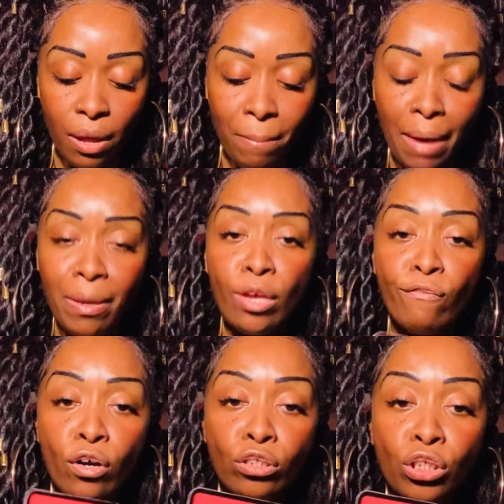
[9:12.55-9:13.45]
Maybe
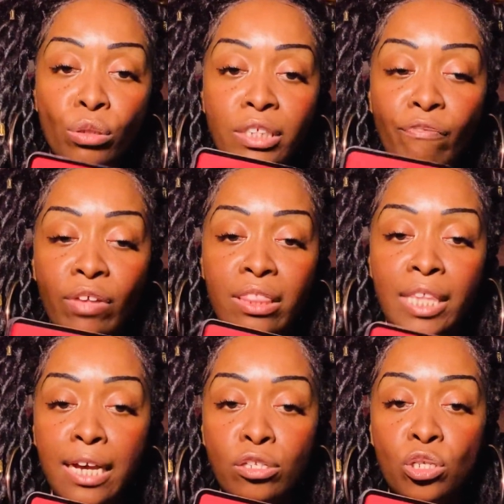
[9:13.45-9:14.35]
you've got two different
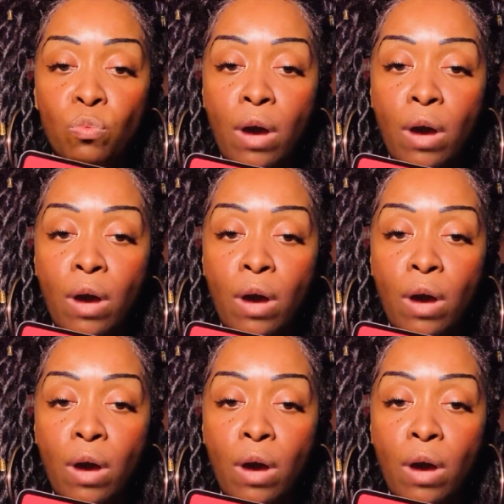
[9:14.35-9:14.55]
things as